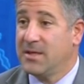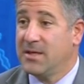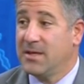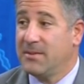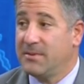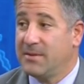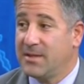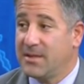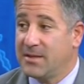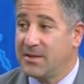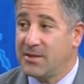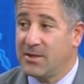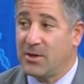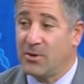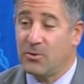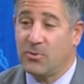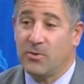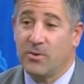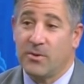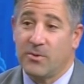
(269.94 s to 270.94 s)
And,
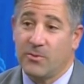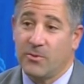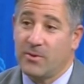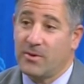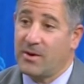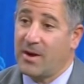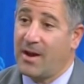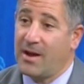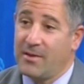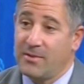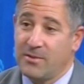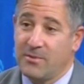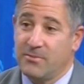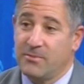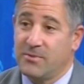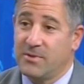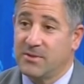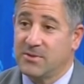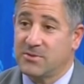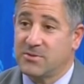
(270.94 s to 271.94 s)
we're on
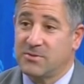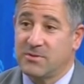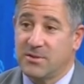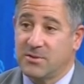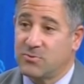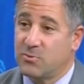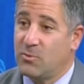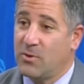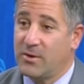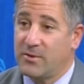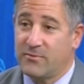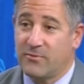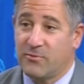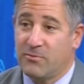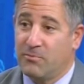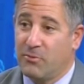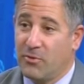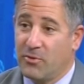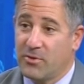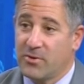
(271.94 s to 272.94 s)
this wonderful
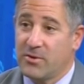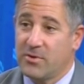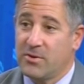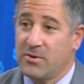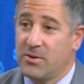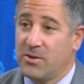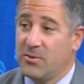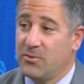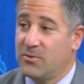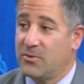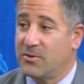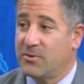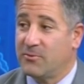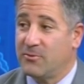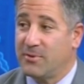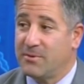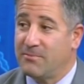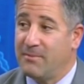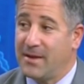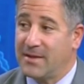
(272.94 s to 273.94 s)
border
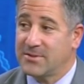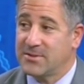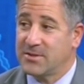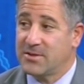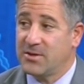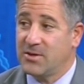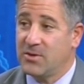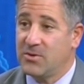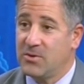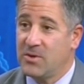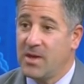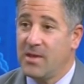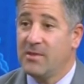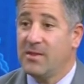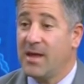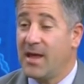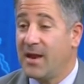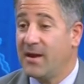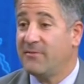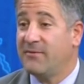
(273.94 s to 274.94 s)
with Mexico. The
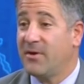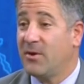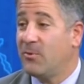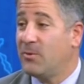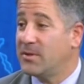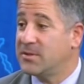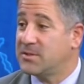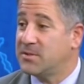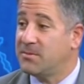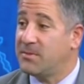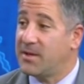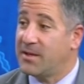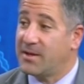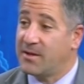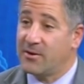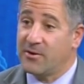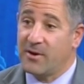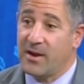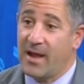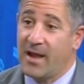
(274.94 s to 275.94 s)
NFL wants to be an
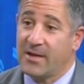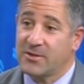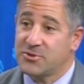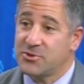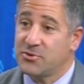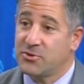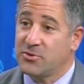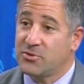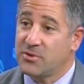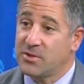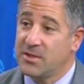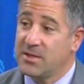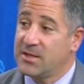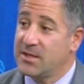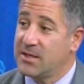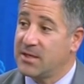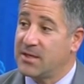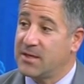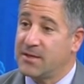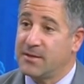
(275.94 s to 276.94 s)
international
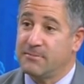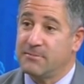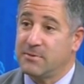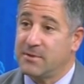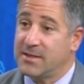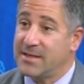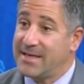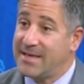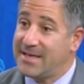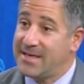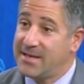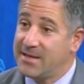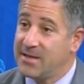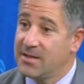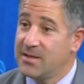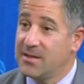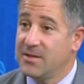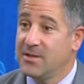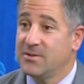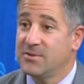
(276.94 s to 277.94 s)
league.
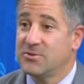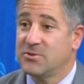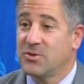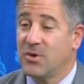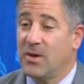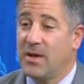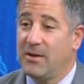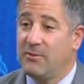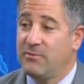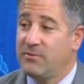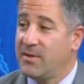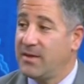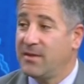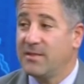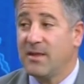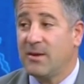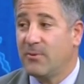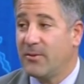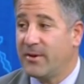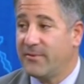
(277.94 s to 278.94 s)
So I don't think
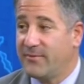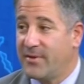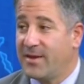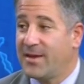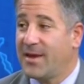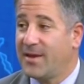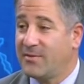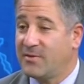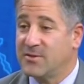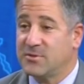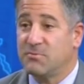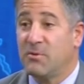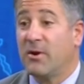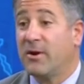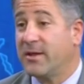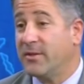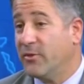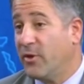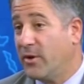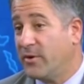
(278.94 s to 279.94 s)
they want to vacate this
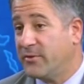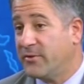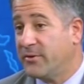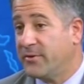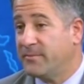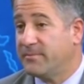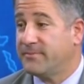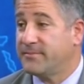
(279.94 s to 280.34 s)
market long term.